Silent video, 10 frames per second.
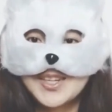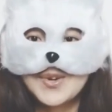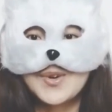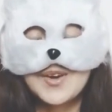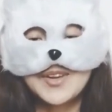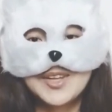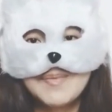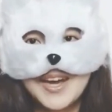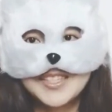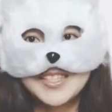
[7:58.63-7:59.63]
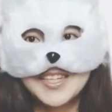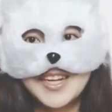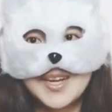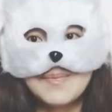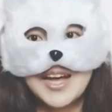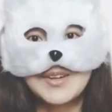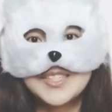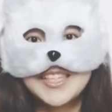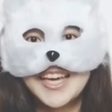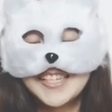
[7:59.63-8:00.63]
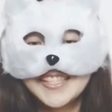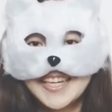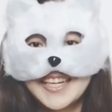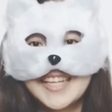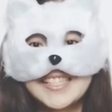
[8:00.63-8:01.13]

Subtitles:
who are really passionate about casing as a